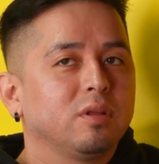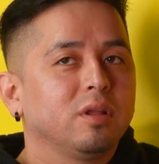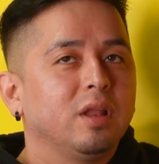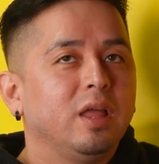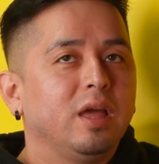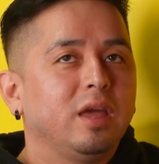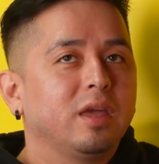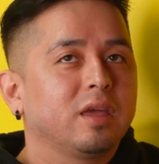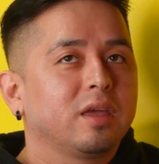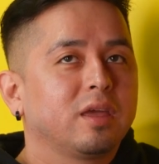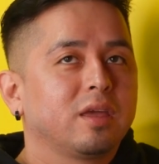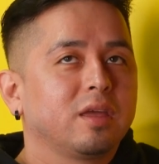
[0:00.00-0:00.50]

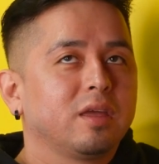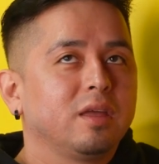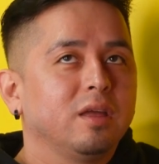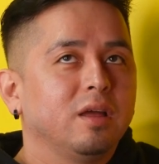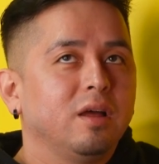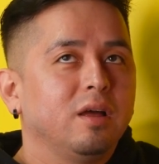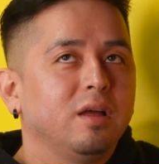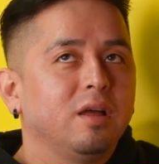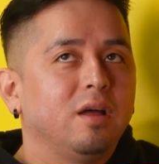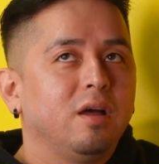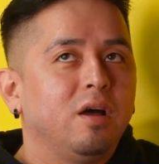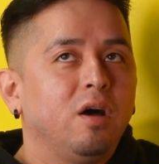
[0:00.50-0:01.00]
like
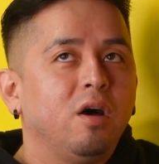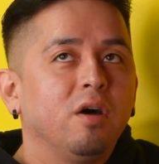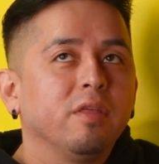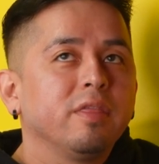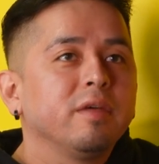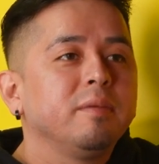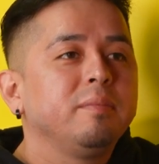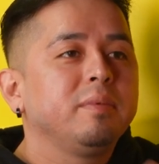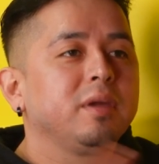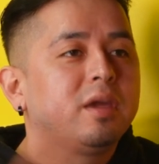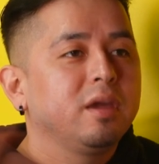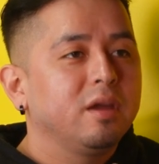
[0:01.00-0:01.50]
all
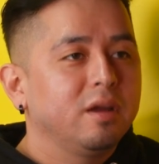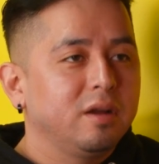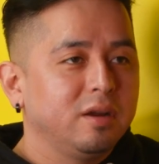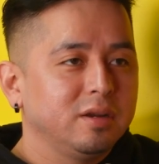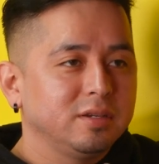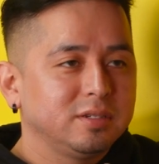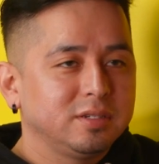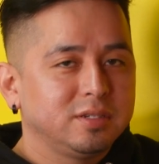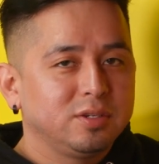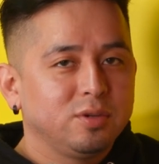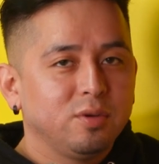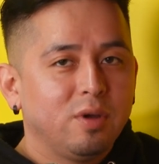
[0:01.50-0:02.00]
the
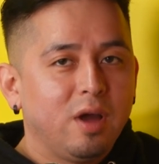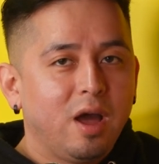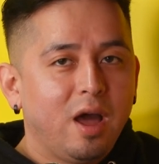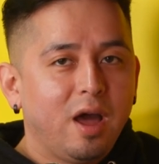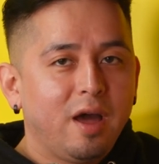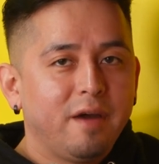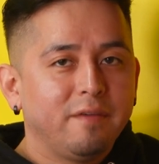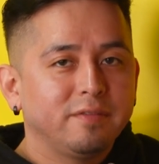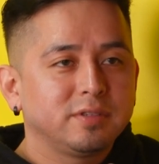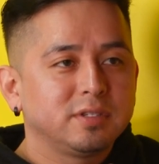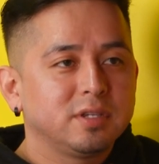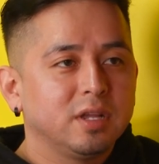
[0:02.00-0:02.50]
years you
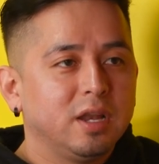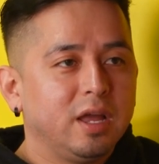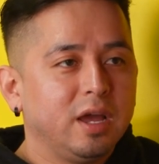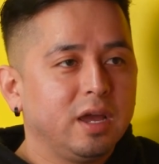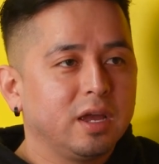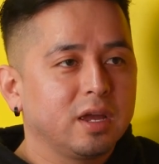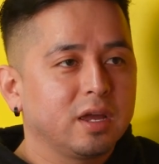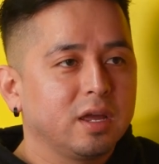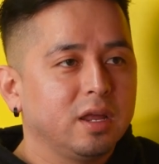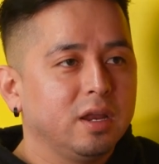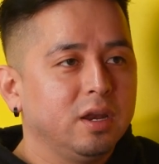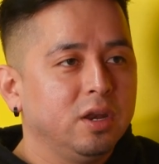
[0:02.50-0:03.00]
have to
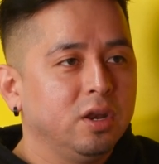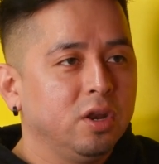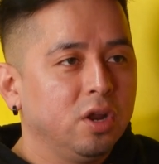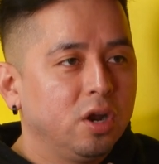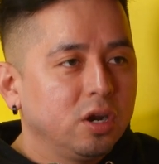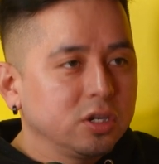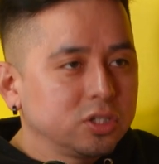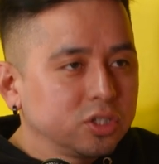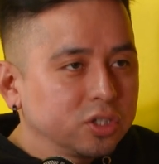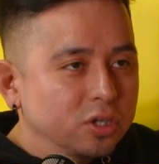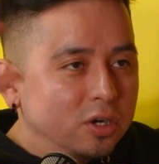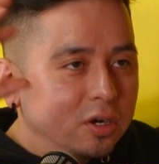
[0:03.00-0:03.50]
like
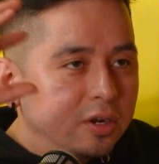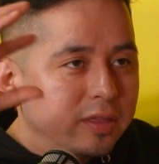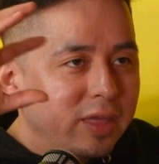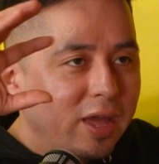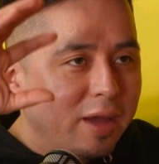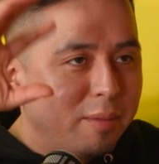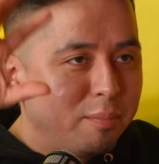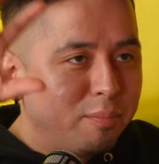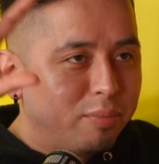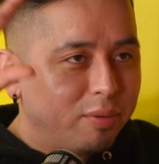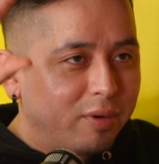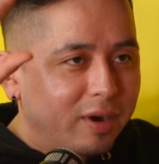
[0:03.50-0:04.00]
nurture
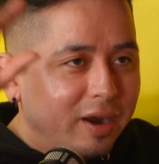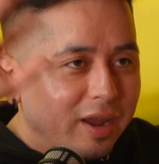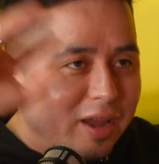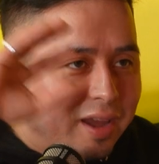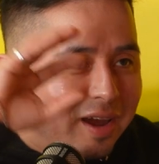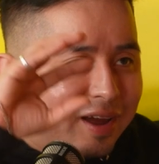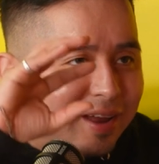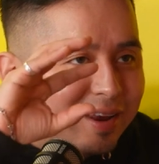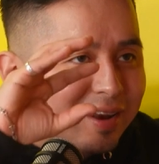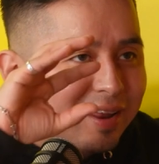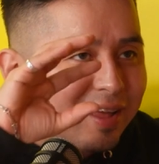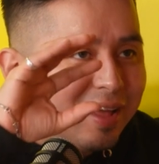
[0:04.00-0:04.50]
that
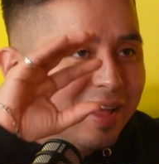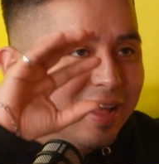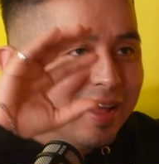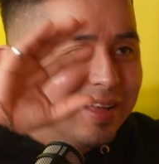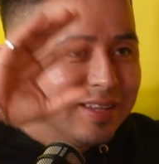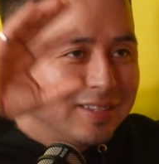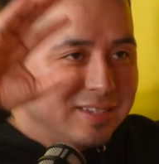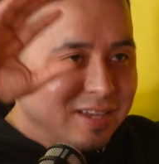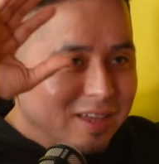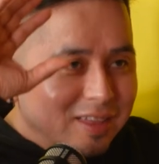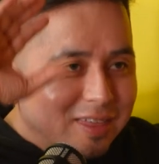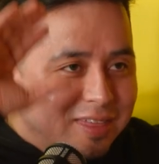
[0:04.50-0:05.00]
brain
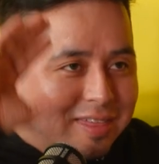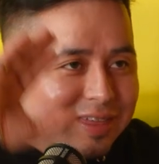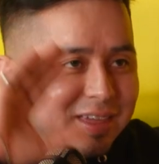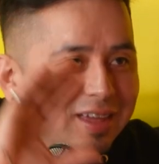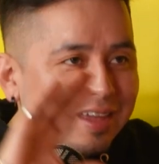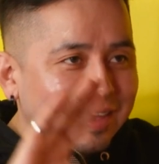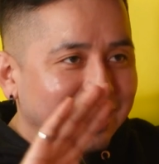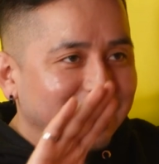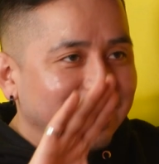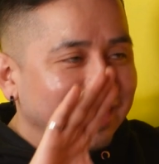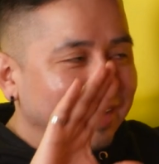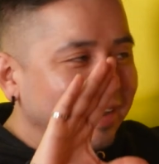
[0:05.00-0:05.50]
to
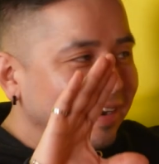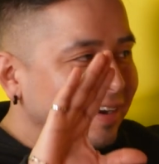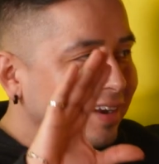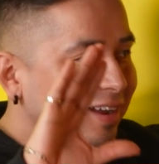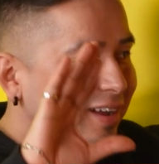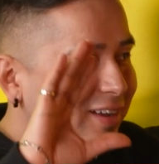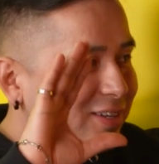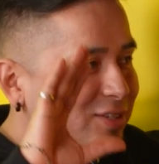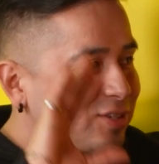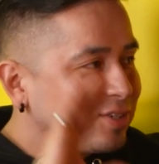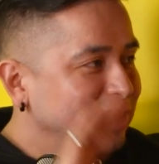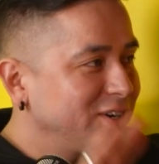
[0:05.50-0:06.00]
thinking
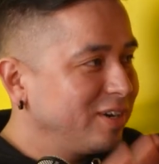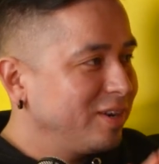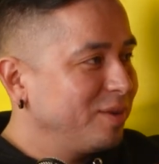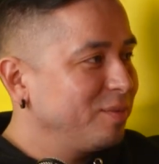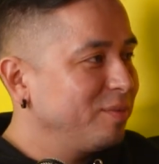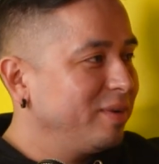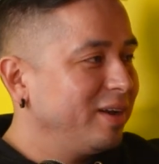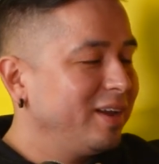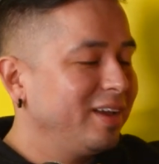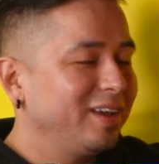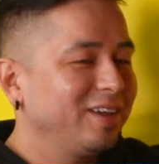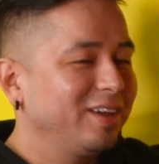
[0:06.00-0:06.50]
a certain way. You